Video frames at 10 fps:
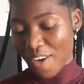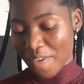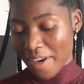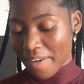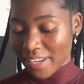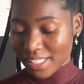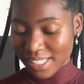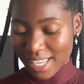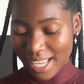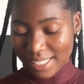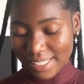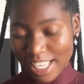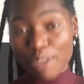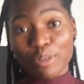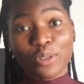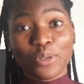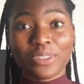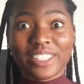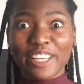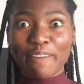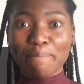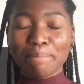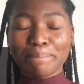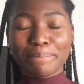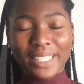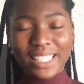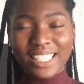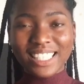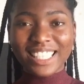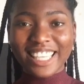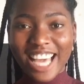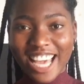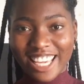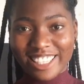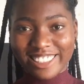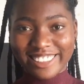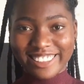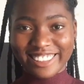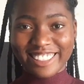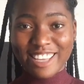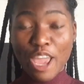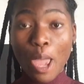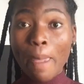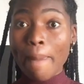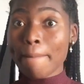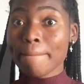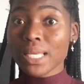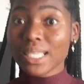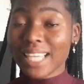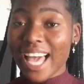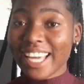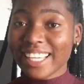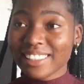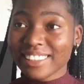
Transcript: When was the last time you told a big lie? A big lie.